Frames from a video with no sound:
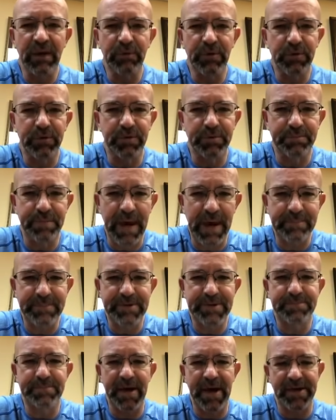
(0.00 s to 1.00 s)
I work with
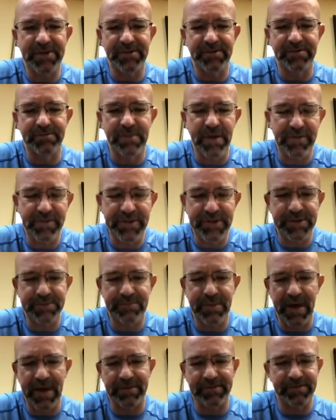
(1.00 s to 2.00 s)
Baptist pastors, Methodist
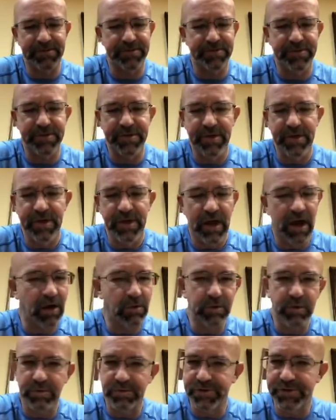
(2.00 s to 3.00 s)
pastors.
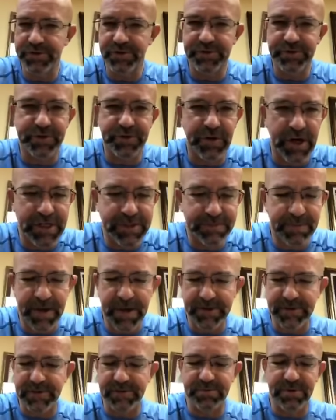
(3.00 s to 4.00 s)
I'll work with Church of Christ
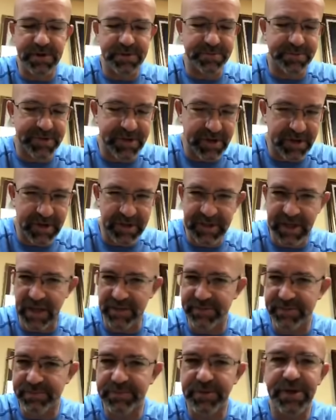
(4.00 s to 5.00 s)
pastors, Presbyterian,
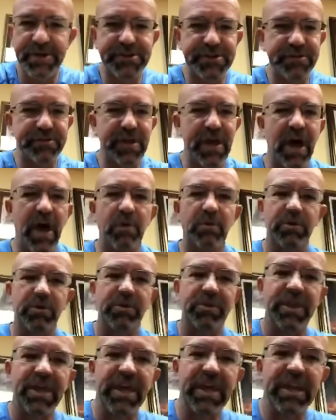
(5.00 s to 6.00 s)
Catholic Priests Union. I'll work
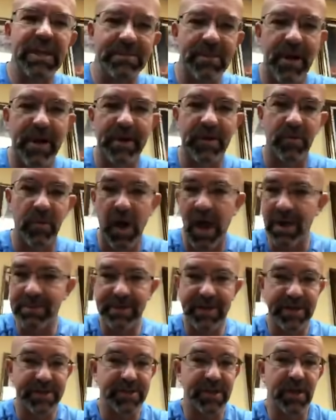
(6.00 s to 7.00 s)
with anybody. Why?
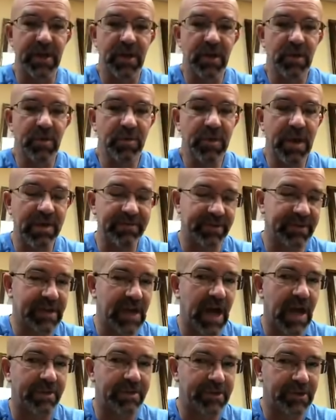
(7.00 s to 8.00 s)
Because we have a
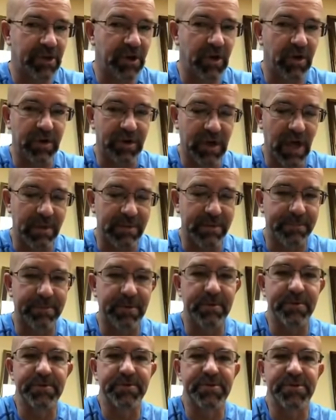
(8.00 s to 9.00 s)
common goal, a common
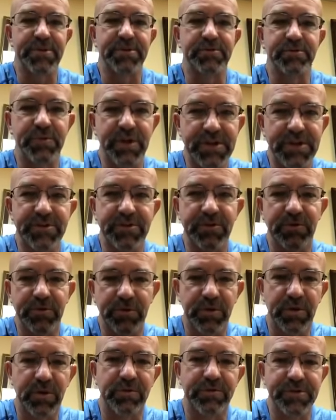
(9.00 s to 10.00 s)
purpose, which is reach the
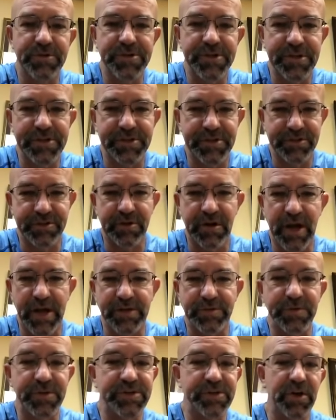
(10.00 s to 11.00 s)
world for Jesus
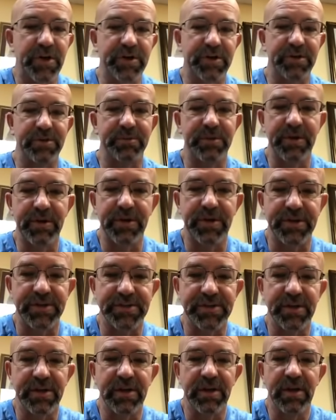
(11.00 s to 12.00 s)
Christ, reach our
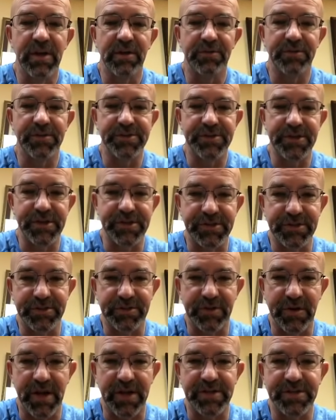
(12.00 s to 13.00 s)
communities for Jesus
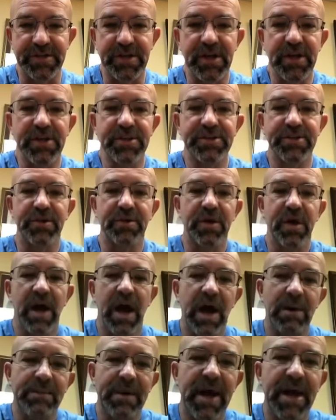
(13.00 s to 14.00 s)
Christ. So
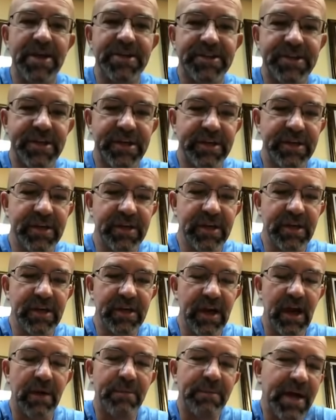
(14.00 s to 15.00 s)
I'm asking
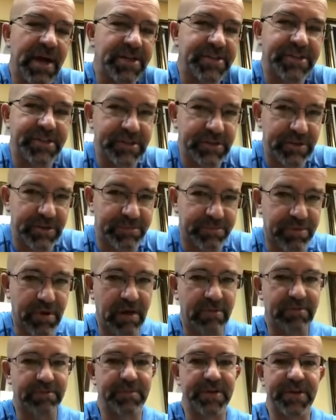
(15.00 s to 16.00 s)
you to
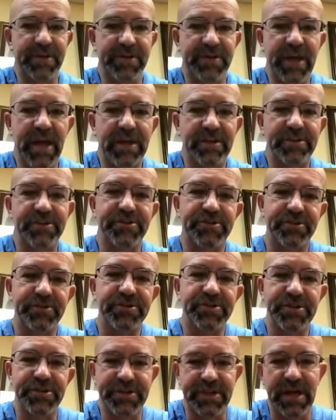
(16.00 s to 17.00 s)
pray with me today that
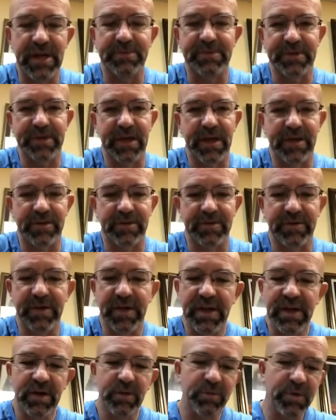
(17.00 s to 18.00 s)
churches come together.
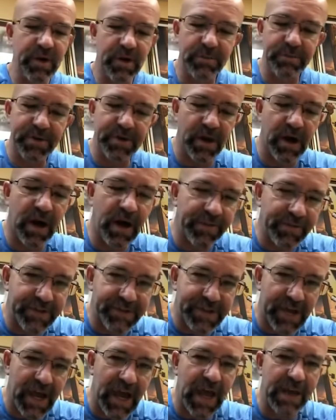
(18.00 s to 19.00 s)
We are beyond the
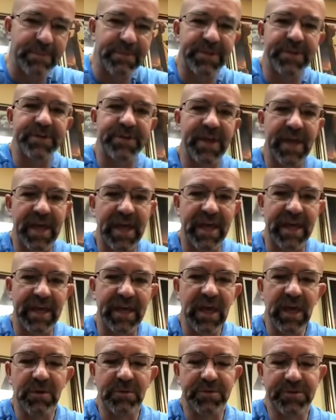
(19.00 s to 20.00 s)
time and the
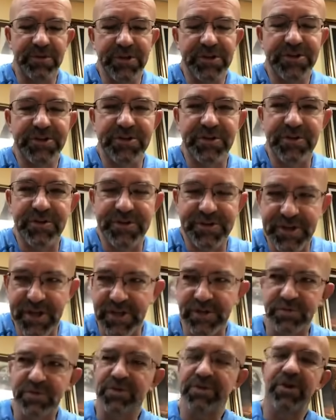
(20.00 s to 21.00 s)
day when this church
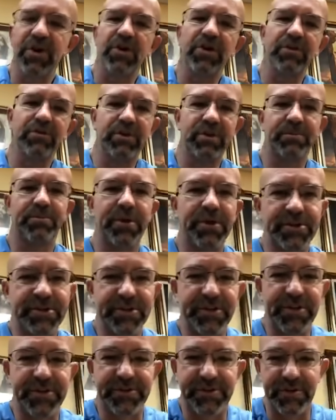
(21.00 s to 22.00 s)
says we're the only one
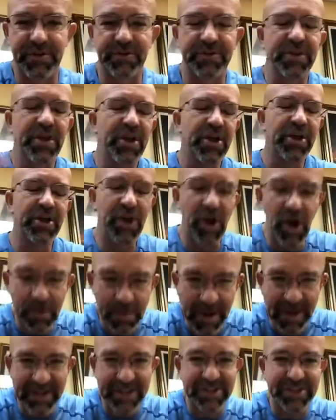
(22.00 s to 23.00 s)
preaching the truth.
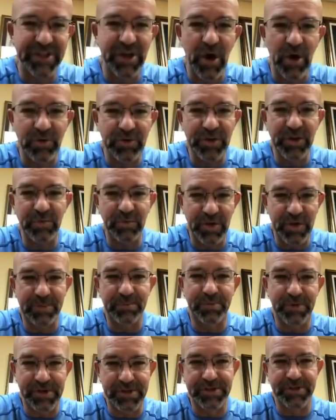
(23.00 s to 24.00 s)
Nobody's the only one
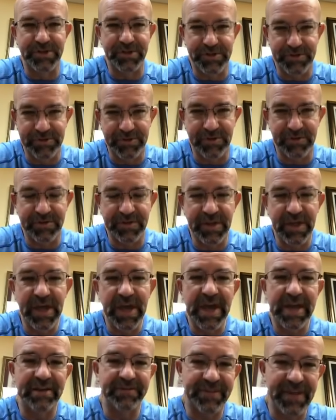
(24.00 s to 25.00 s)
preaching the truth.
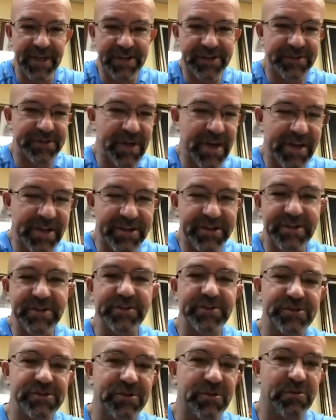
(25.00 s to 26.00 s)
And if that's your
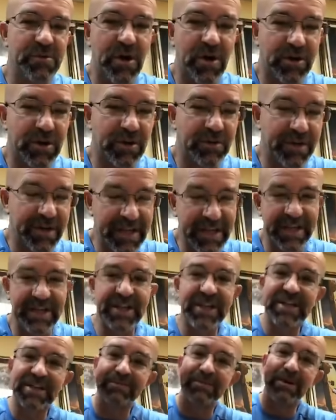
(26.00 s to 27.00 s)
attitude, you are wrong already and
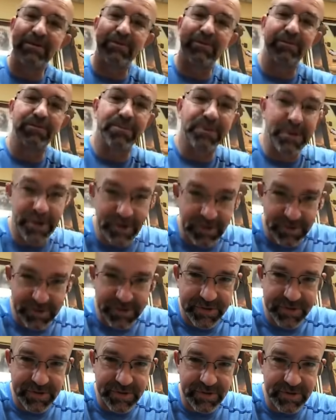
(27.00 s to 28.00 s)
need to be
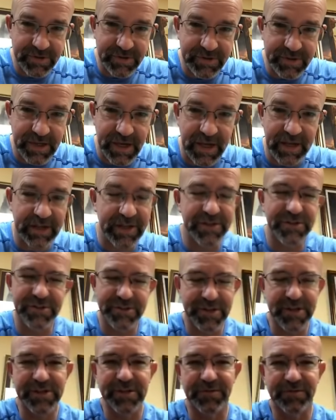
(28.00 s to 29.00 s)
rebuked. Okay, unless you're
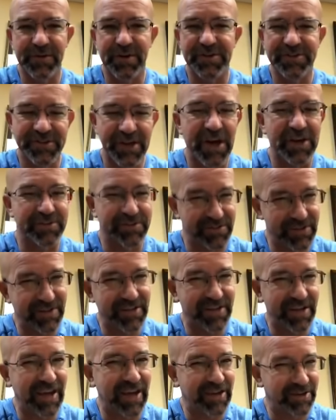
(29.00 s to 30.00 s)
teaching false doctrine,
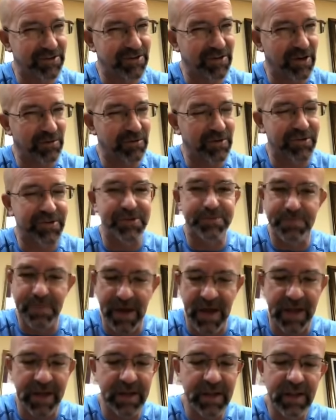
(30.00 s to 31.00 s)
then yeah, you're not with us.
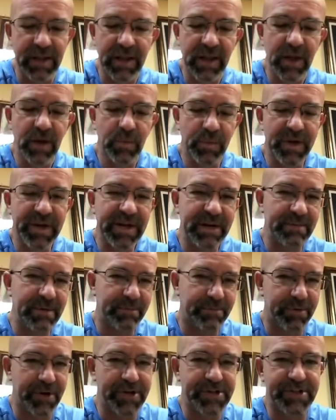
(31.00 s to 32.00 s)
But we need to be
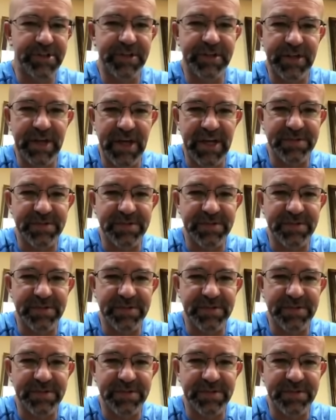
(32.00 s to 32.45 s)
preaching the